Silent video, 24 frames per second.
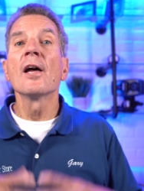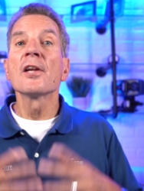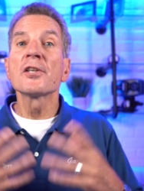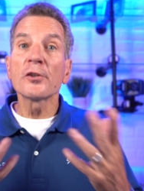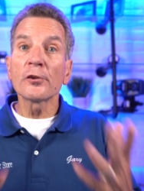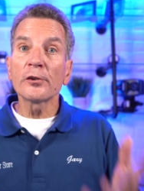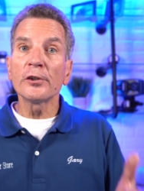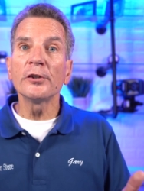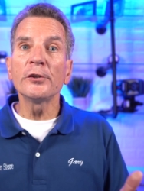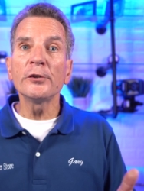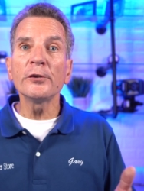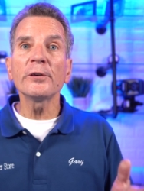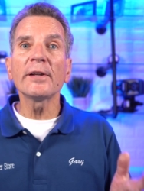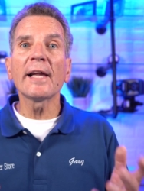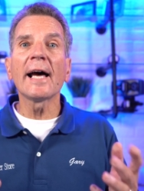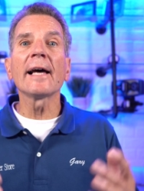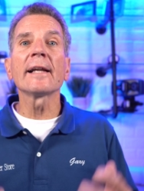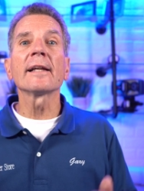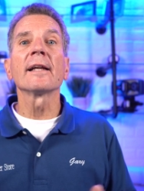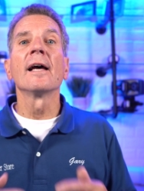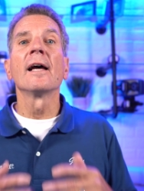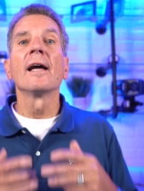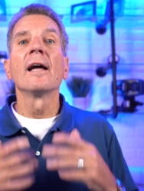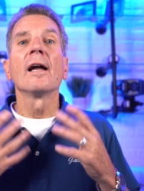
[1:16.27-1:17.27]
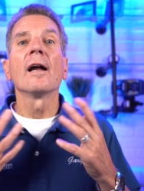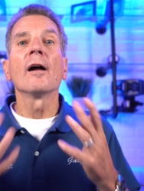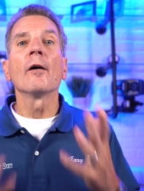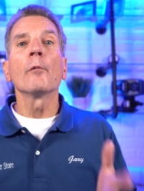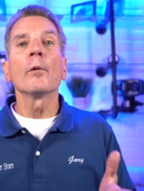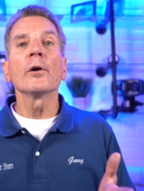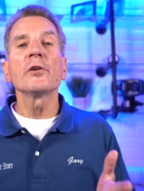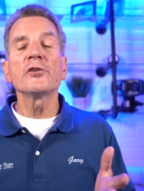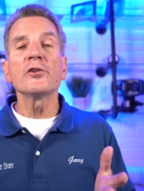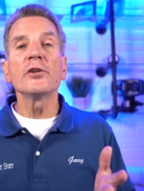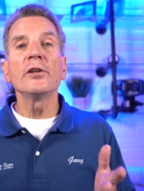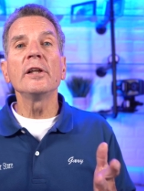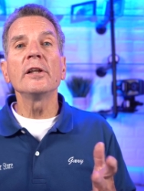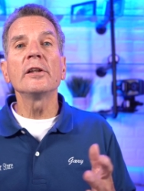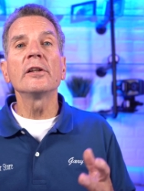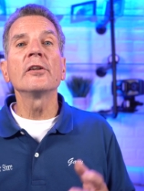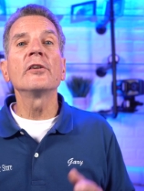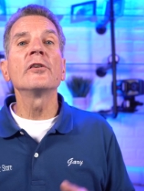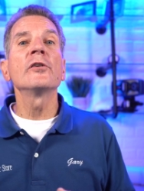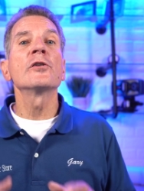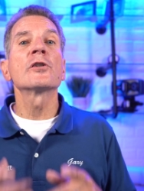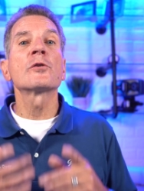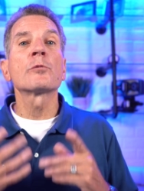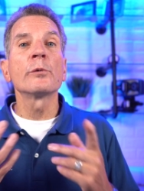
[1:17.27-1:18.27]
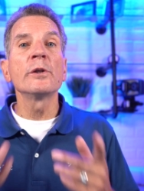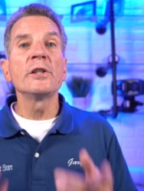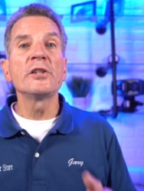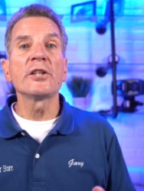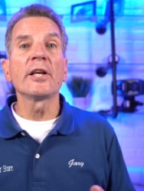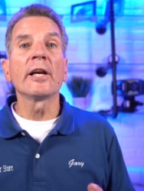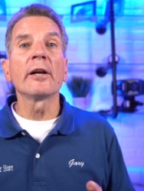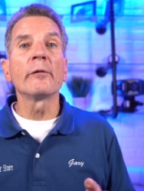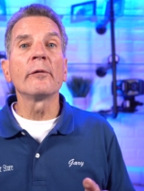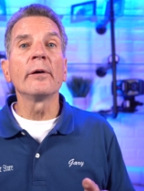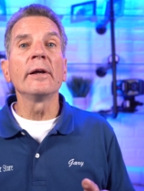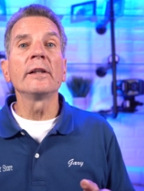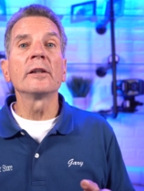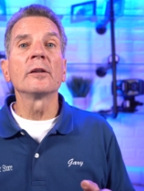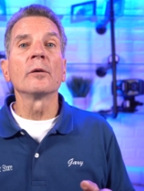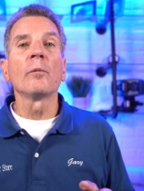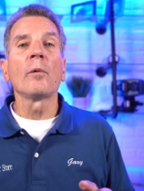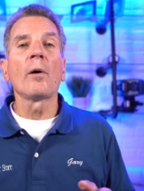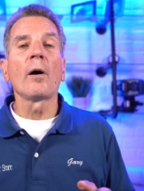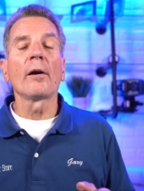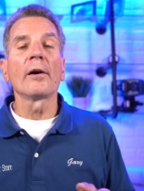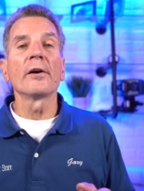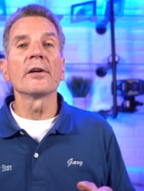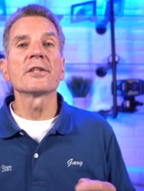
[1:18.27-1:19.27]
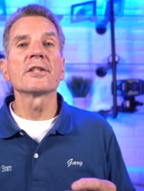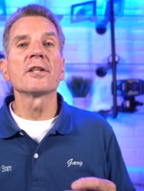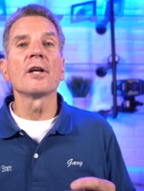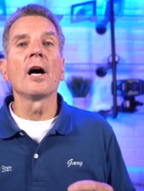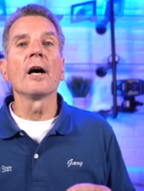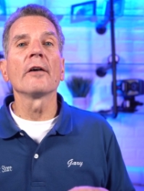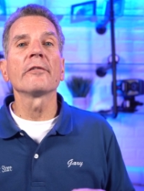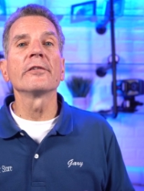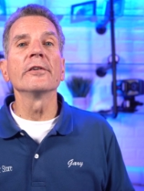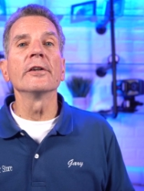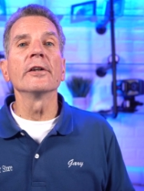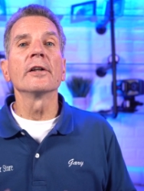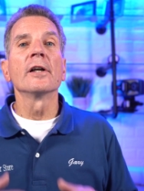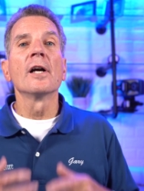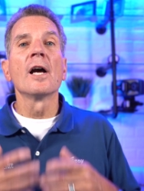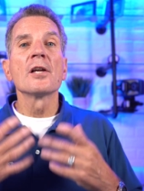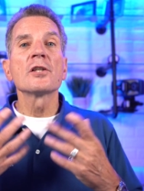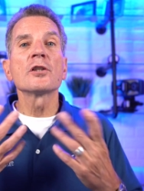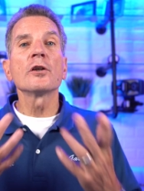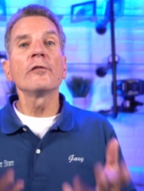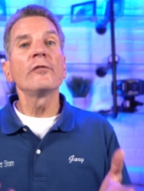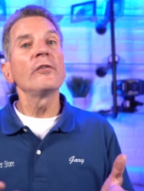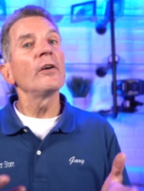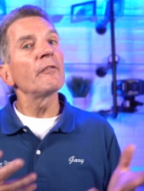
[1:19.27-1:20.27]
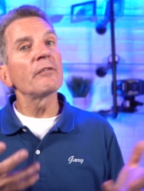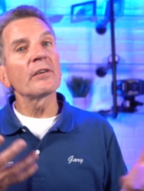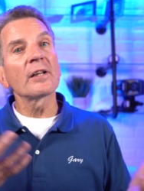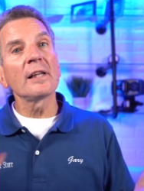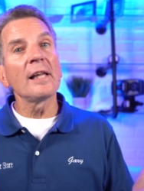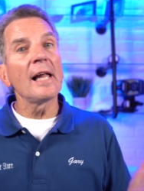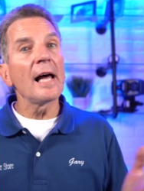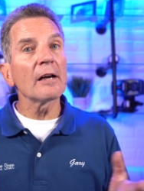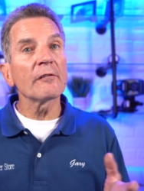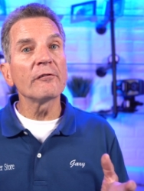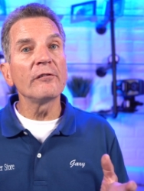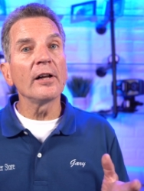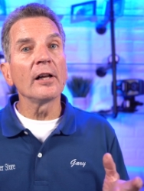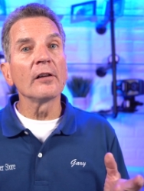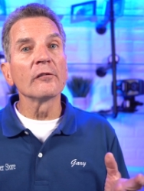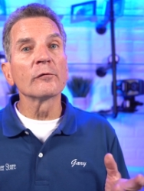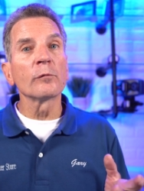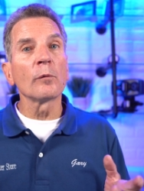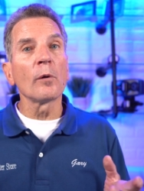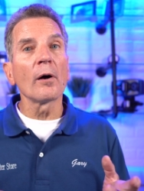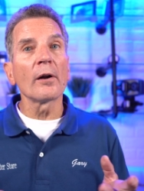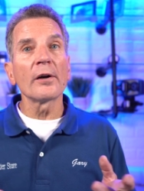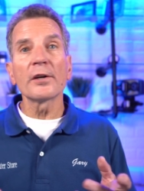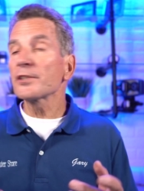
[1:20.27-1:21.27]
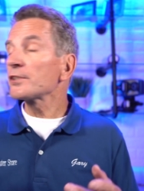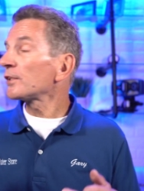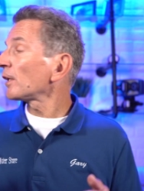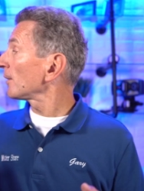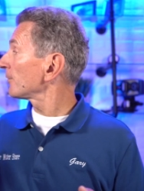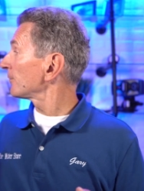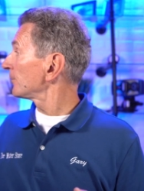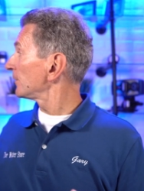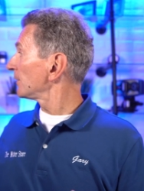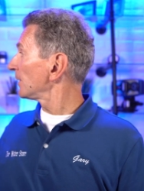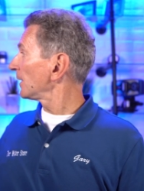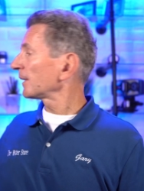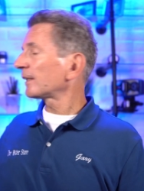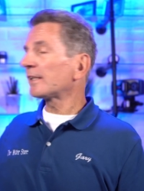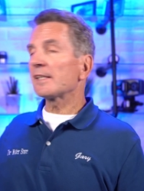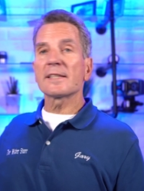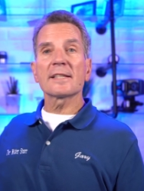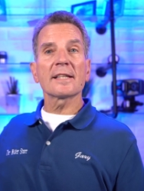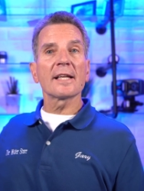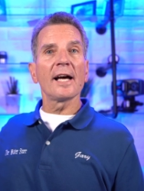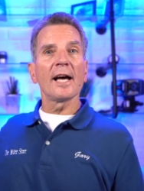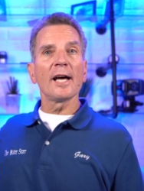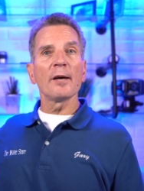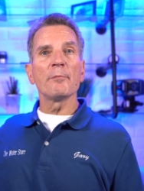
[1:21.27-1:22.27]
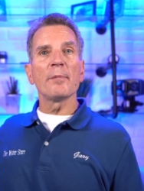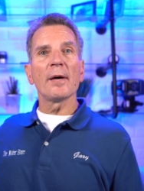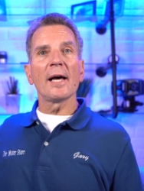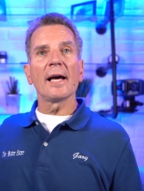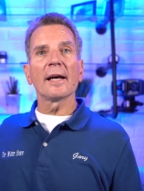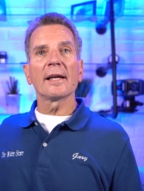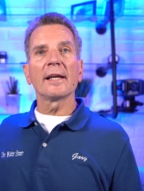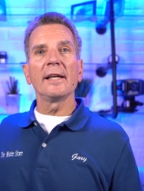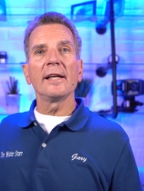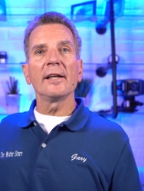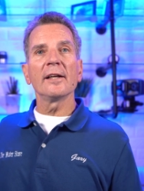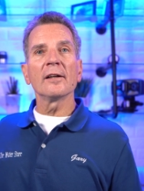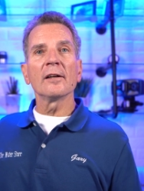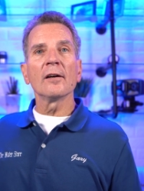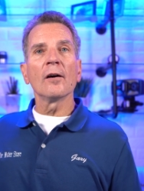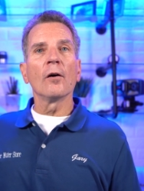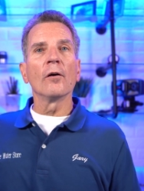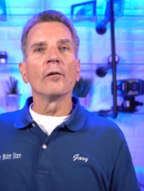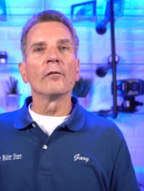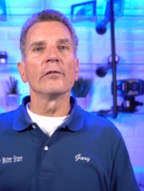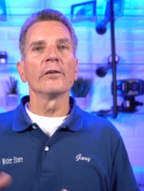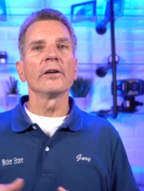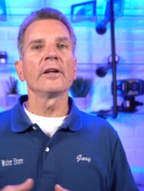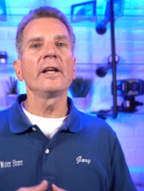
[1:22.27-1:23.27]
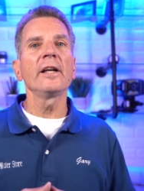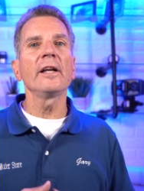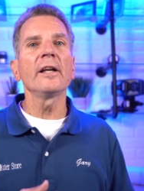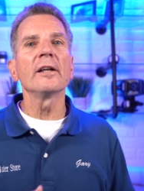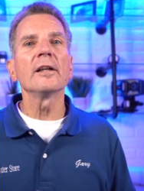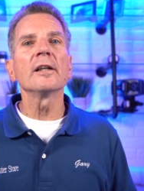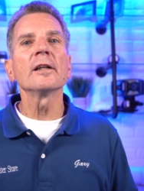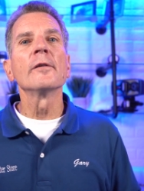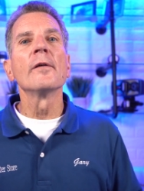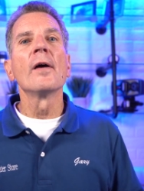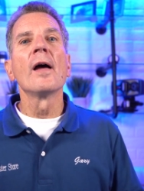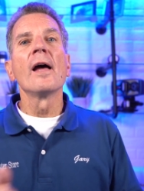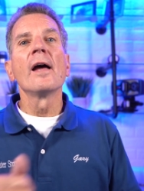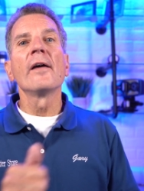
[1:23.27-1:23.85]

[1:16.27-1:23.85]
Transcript: So to do that, uh, what you need to do is regenerate the water softener. So if you have a Clack valve water softener like this guy back here, over here,